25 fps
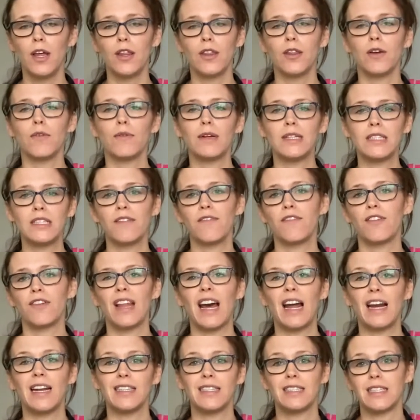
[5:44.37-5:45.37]
The reason for
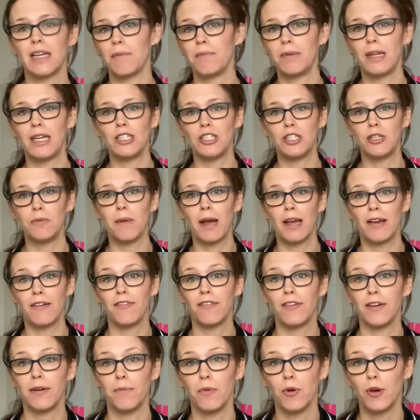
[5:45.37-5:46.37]
that is some days you might
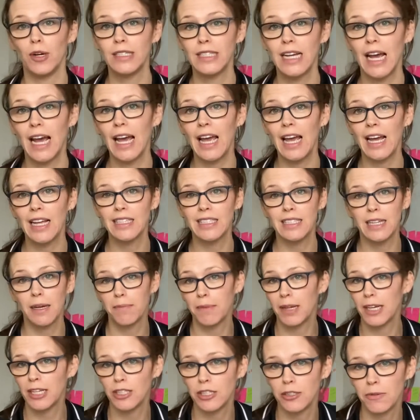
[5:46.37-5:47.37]
feel more tight and some
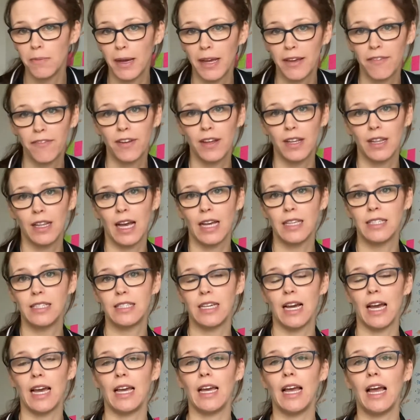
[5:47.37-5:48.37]
days you might feel less
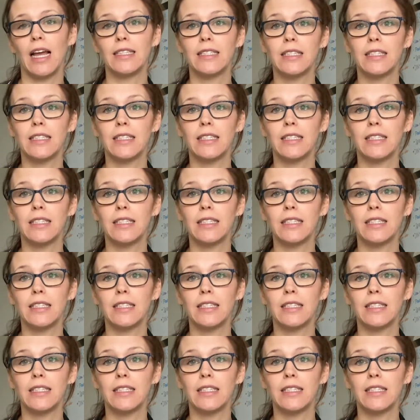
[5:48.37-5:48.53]
tight.